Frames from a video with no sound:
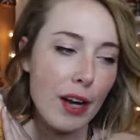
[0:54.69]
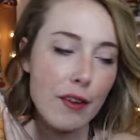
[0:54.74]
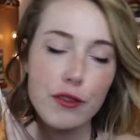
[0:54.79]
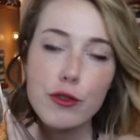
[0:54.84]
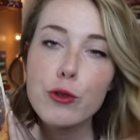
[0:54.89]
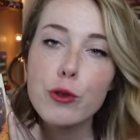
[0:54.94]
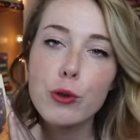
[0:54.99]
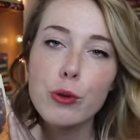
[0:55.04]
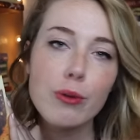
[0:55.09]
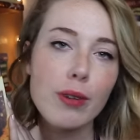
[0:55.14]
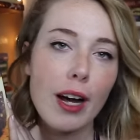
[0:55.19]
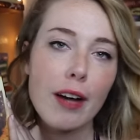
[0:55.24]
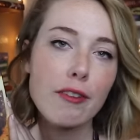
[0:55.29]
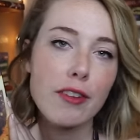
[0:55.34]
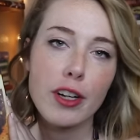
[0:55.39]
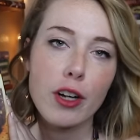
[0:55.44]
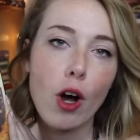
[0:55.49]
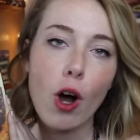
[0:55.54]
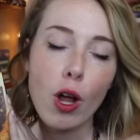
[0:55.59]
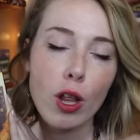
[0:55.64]
I
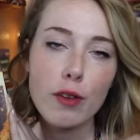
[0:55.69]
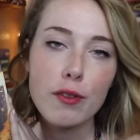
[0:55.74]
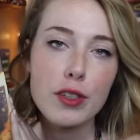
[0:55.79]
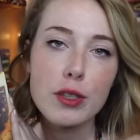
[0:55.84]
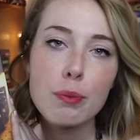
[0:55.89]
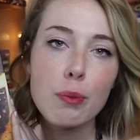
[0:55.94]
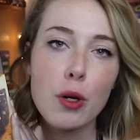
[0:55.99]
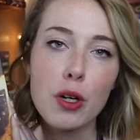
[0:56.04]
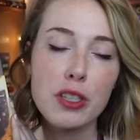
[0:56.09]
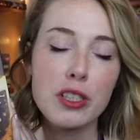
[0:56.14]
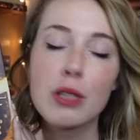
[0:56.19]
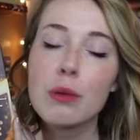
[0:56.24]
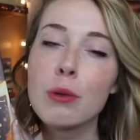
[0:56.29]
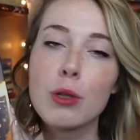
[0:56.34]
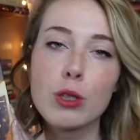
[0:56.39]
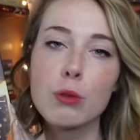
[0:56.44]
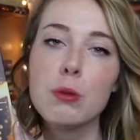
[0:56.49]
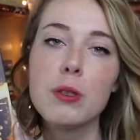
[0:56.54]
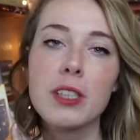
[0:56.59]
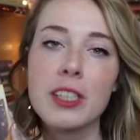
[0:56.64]
have like all of his books in
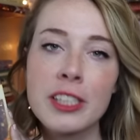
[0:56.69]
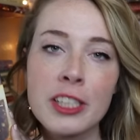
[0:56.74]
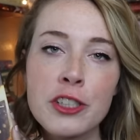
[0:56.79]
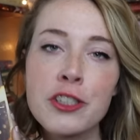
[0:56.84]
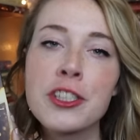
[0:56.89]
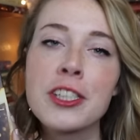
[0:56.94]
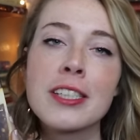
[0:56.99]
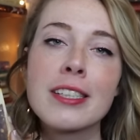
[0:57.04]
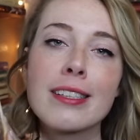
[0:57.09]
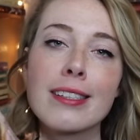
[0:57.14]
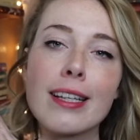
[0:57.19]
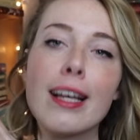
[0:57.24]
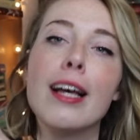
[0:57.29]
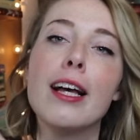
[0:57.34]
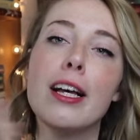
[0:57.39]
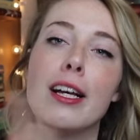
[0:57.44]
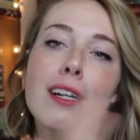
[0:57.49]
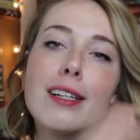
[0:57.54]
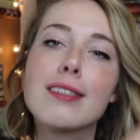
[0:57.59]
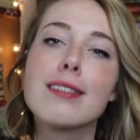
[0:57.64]
multiple editions.
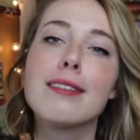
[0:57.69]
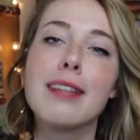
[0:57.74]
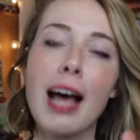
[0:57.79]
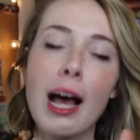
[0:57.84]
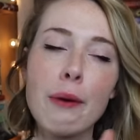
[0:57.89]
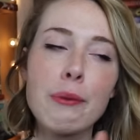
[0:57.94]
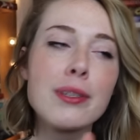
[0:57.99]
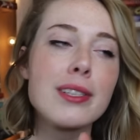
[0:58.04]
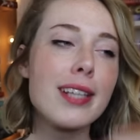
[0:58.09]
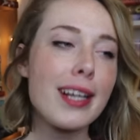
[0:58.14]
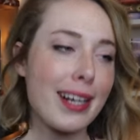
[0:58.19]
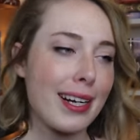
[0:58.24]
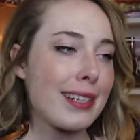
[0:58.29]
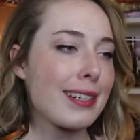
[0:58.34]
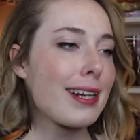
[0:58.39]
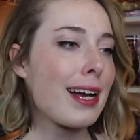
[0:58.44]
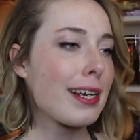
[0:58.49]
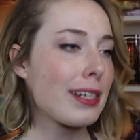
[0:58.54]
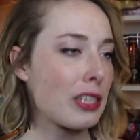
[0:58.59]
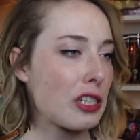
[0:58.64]
So that was like a
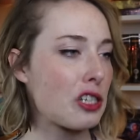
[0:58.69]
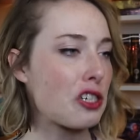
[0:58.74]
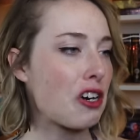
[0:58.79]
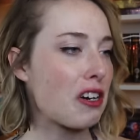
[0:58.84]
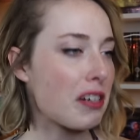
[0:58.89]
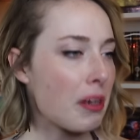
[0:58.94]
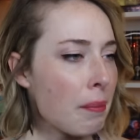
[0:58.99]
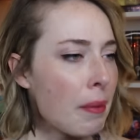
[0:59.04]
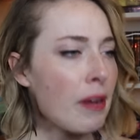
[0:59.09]
nice start.